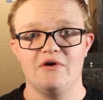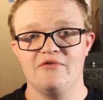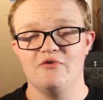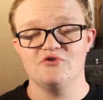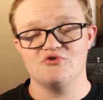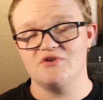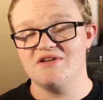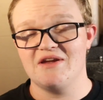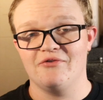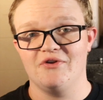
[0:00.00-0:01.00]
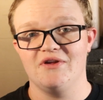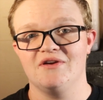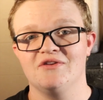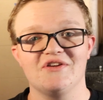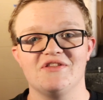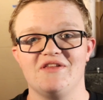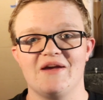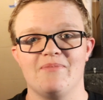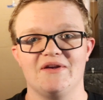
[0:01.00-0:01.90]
If you enjoyed it, definitely click the like